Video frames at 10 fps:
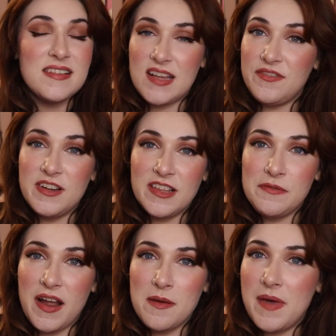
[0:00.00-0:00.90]
definitely
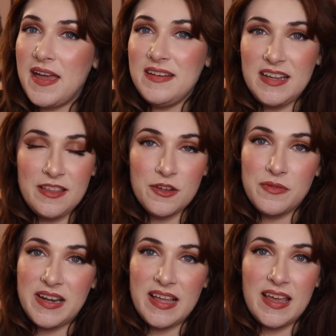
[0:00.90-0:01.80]
recommend either
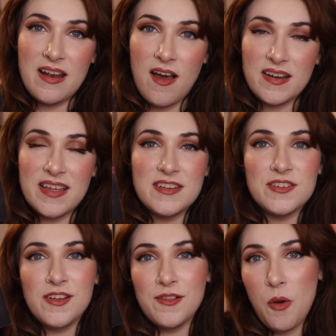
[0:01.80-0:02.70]
reading it on
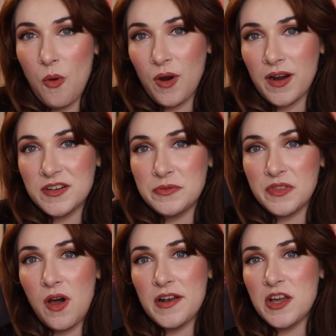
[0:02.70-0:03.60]
Kindle or doing
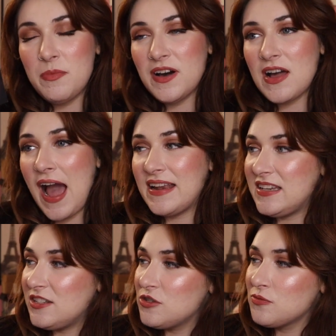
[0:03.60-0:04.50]
the audiobook. I
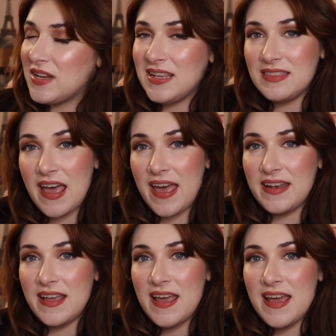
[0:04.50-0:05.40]
need to read
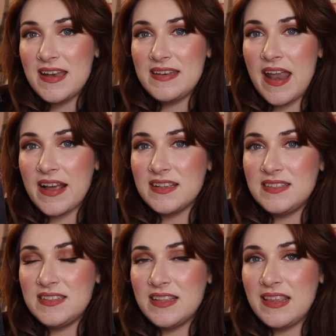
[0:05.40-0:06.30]
then
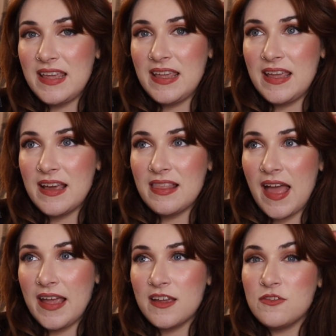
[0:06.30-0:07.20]
next the
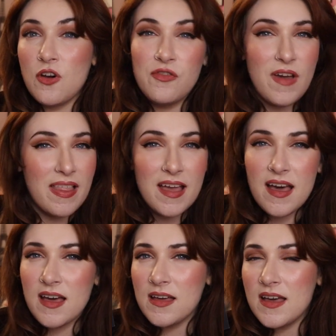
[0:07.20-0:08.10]
like
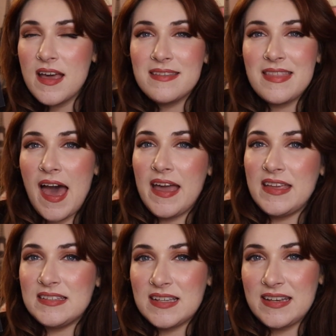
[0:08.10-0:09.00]
novella that
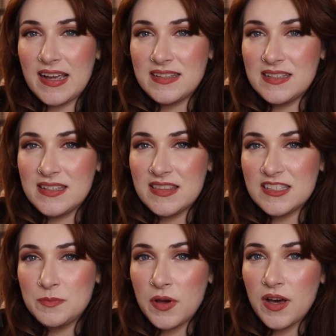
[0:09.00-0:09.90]
is connected to
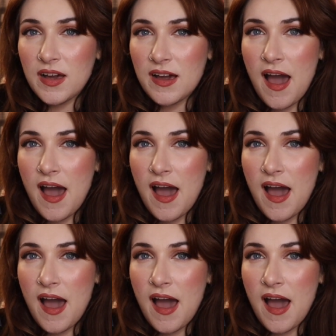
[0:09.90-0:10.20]
this book.